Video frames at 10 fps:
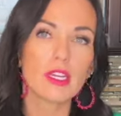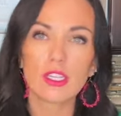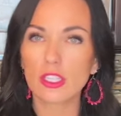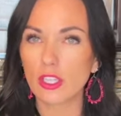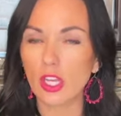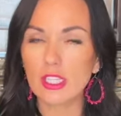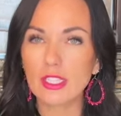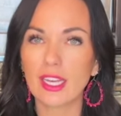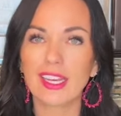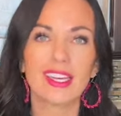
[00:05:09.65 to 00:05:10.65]

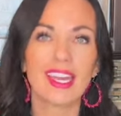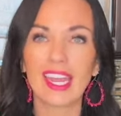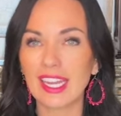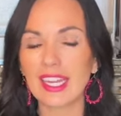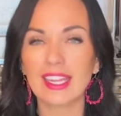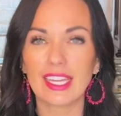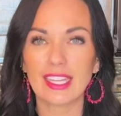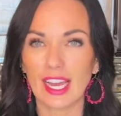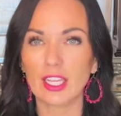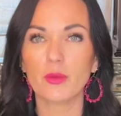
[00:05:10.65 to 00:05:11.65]
salsa, anything
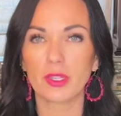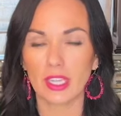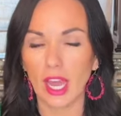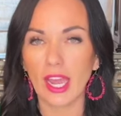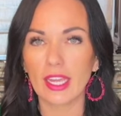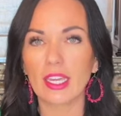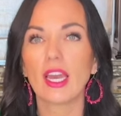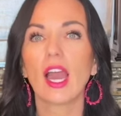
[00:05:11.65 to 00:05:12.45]
that you would like.